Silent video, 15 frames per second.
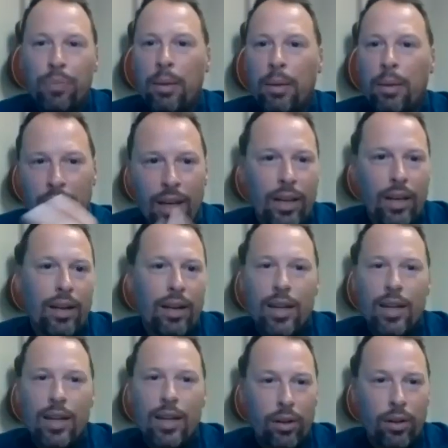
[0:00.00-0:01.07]
picking a
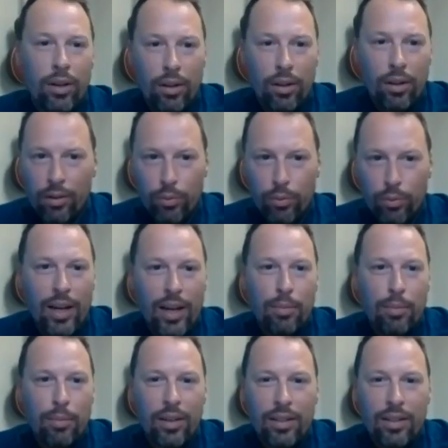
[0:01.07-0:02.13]
neighborhood or 3
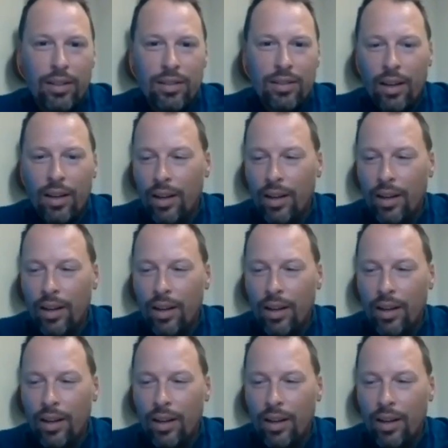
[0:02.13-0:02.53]
neighborhoods,